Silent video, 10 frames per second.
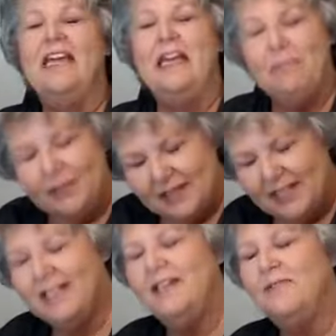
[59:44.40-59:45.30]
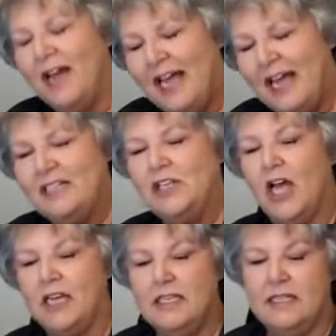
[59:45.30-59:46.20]
keep plugging away and
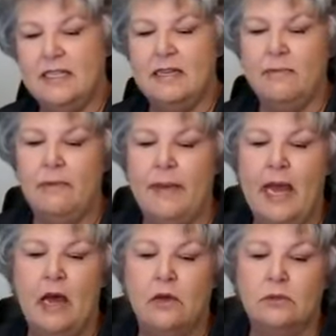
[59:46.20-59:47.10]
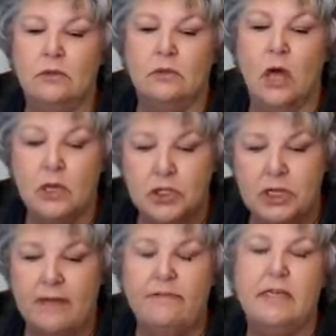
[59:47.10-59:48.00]
talking to them about
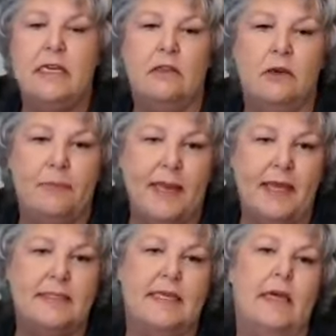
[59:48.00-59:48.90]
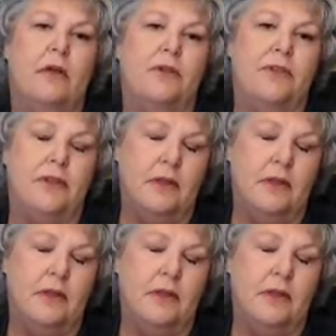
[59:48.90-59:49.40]
longevity and their pet's health.